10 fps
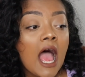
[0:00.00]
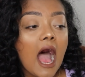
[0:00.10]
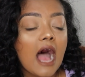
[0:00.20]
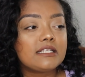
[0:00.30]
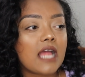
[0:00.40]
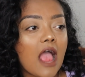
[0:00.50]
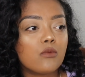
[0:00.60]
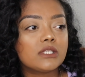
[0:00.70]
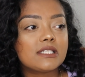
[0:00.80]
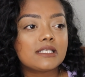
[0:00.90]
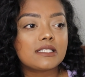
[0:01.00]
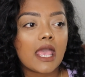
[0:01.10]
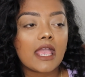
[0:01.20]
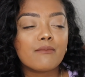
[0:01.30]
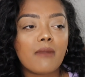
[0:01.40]
And I would
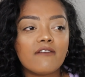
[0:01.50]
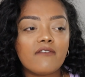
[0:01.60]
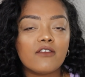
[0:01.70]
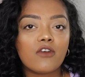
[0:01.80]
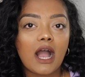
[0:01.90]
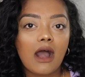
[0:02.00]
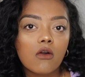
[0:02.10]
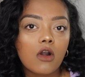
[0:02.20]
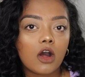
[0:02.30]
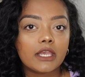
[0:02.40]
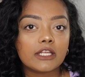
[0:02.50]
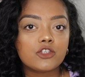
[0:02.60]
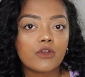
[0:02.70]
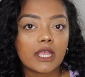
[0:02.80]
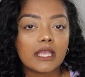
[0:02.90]
say my favourite alcoholic
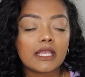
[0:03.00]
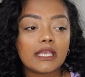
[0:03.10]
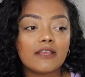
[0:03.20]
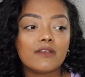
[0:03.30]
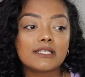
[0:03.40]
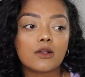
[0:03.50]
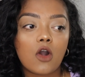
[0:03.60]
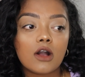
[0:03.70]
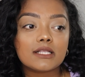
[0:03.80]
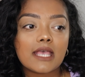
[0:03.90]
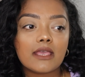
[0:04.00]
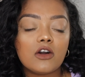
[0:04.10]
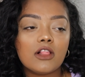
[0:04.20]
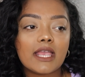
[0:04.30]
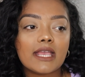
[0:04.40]
drink, if it's a
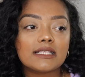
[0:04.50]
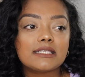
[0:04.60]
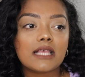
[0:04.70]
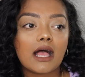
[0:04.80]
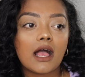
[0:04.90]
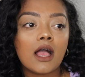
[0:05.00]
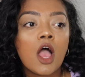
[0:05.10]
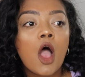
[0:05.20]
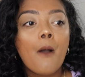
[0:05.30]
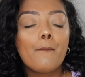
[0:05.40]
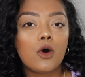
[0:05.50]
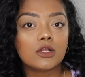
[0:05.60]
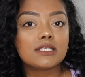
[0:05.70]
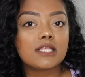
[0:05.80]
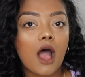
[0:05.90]
cocktail, it's a
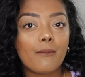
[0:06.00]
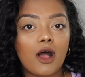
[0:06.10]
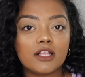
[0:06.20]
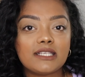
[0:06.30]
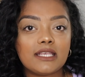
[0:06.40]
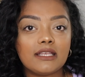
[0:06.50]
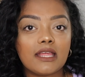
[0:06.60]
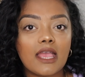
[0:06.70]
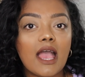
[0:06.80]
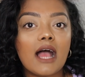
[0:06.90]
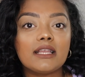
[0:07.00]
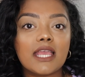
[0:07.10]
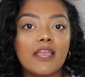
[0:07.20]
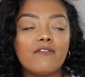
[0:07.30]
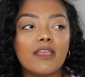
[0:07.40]
porn star martini,
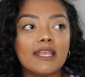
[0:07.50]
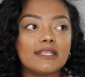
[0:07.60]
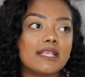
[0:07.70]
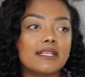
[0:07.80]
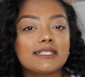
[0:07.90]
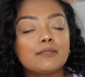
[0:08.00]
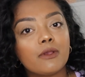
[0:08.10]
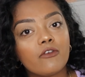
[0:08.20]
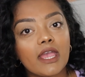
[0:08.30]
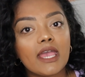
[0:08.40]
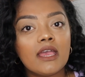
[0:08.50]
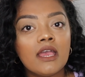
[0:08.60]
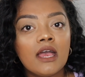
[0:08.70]
and if it's a spirit,